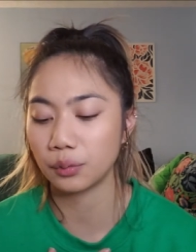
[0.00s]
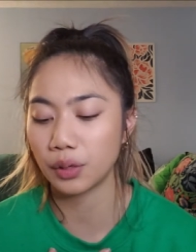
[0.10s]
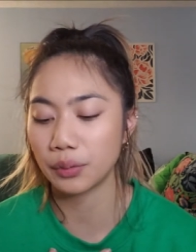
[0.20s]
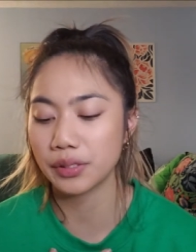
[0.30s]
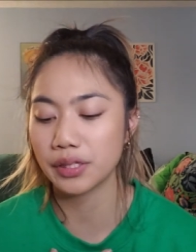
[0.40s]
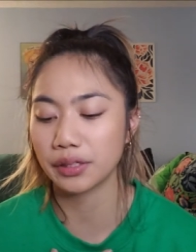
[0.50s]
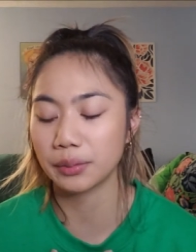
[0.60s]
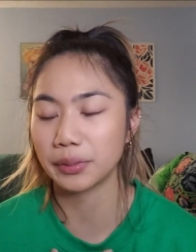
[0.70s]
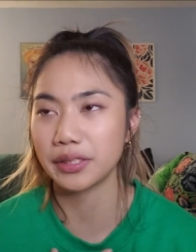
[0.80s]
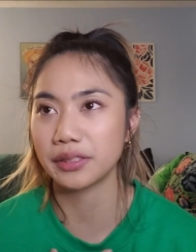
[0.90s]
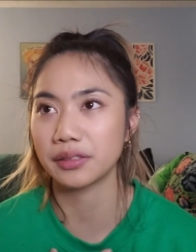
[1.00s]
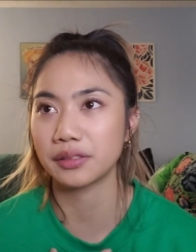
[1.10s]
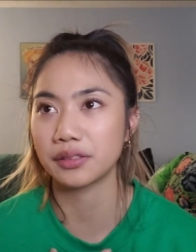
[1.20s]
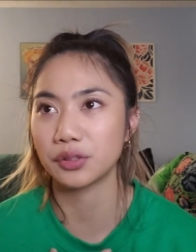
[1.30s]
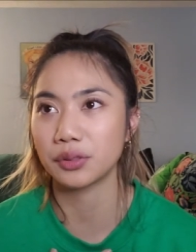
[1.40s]
where was the other place
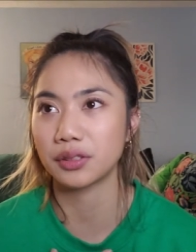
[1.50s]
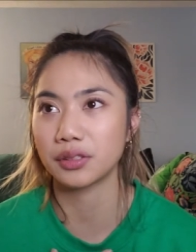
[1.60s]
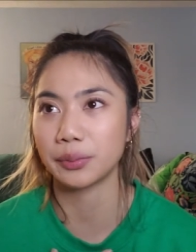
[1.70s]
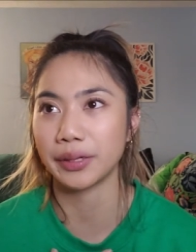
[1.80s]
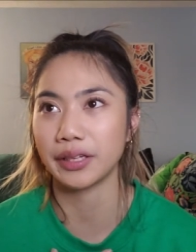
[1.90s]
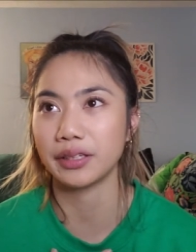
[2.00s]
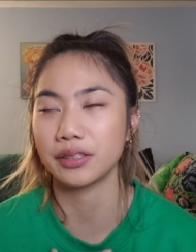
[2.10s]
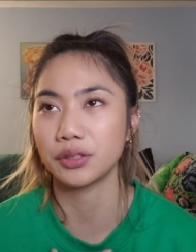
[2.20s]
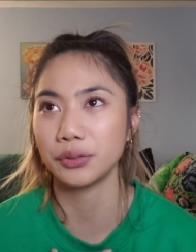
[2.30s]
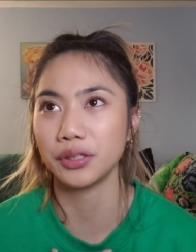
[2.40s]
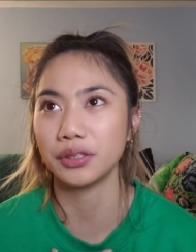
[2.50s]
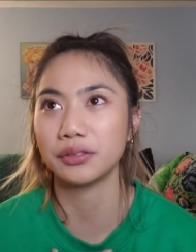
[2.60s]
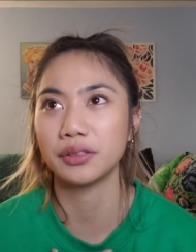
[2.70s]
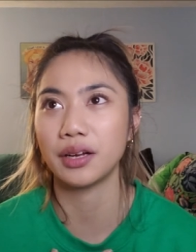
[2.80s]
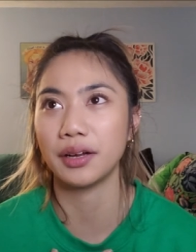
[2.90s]
in J Japan in
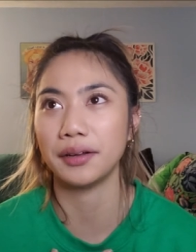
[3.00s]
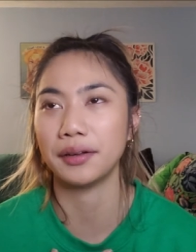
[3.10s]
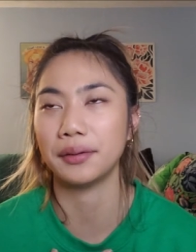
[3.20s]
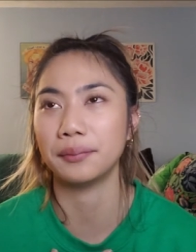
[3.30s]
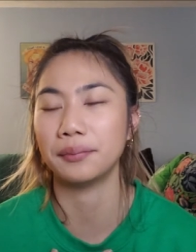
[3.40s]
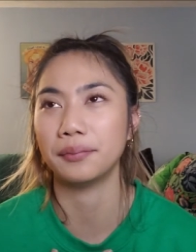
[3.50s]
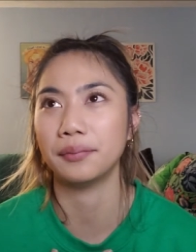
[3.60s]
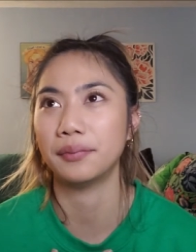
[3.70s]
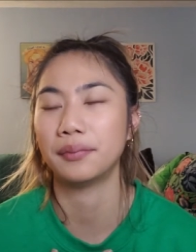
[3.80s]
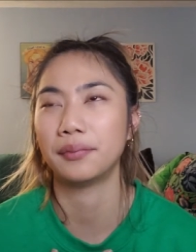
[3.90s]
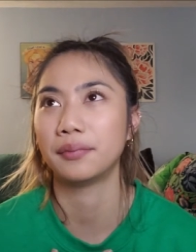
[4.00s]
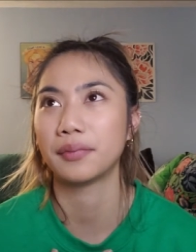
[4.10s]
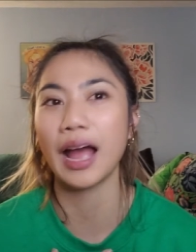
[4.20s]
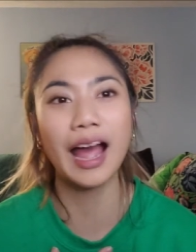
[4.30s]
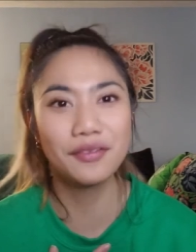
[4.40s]
Tokyo? Um,
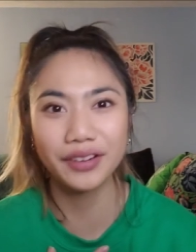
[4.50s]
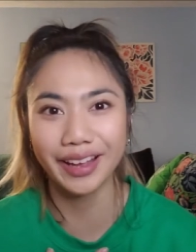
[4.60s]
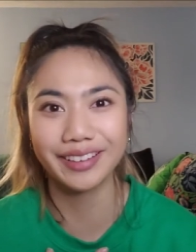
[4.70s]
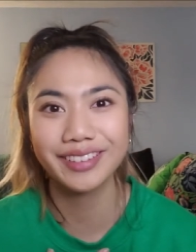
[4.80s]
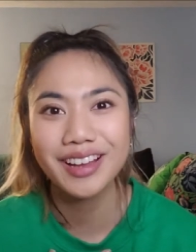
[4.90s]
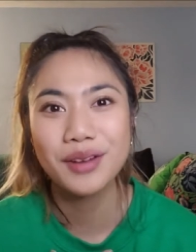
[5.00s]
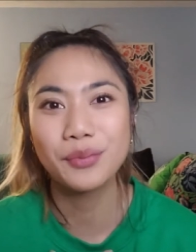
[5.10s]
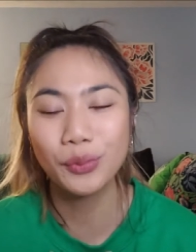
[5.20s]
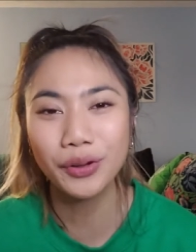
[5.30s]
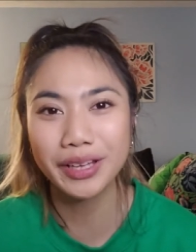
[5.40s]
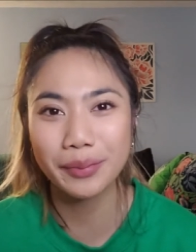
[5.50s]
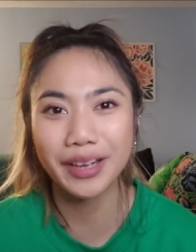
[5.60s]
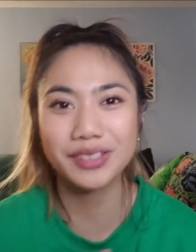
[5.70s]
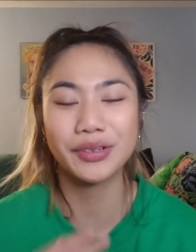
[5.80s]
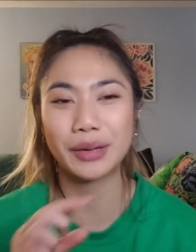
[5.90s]
I forget, but we'll get
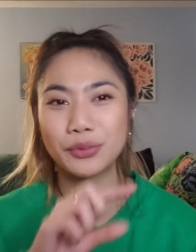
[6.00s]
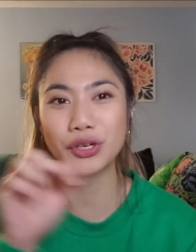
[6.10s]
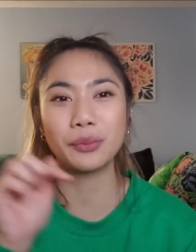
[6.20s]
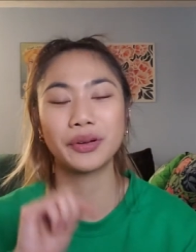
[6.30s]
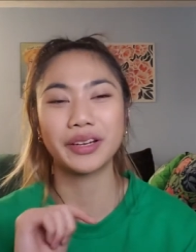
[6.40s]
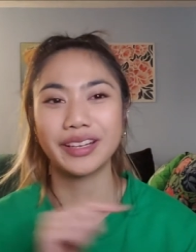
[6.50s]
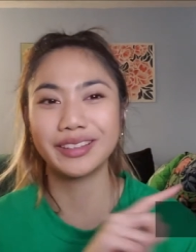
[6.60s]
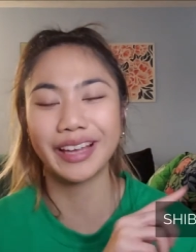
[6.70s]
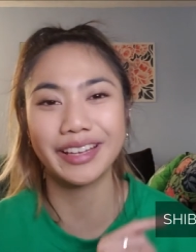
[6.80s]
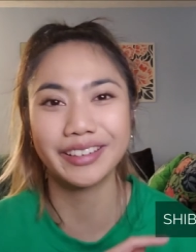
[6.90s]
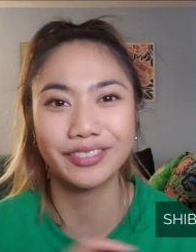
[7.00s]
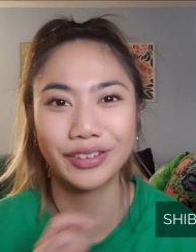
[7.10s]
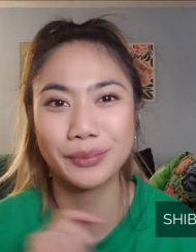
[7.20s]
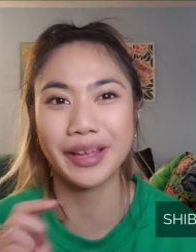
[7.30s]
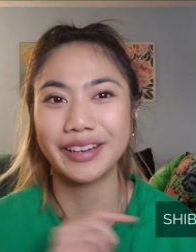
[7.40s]
back to it. I'm sure I'll put it in the edit
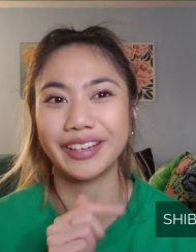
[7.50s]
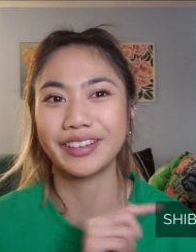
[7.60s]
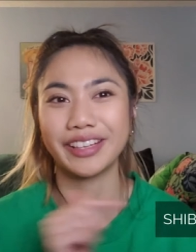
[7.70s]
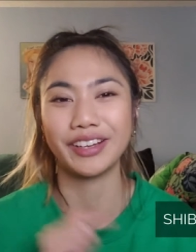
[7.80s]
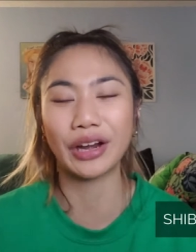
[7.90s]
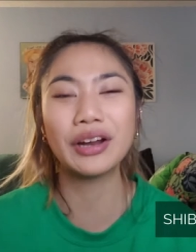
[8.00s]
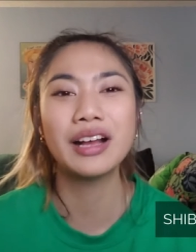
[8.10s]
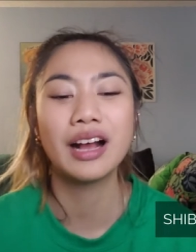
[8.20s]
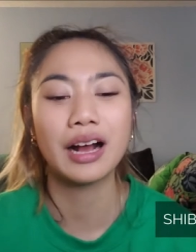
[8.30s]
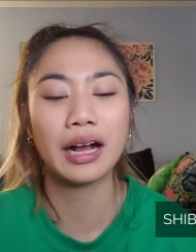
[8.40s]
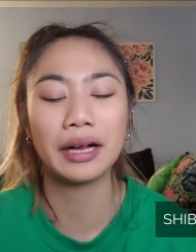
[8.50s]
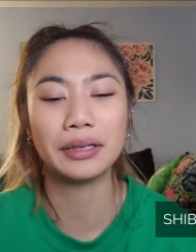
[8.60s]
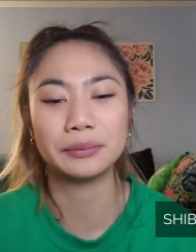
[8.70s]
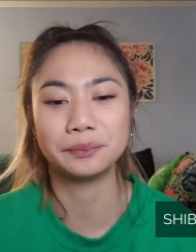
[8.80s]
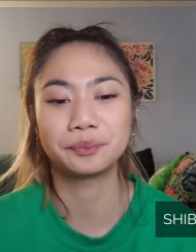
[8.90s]
while I'm editing here.
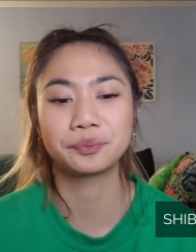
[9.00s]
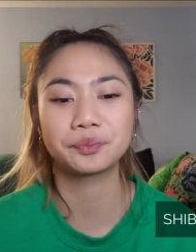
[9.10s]
Um,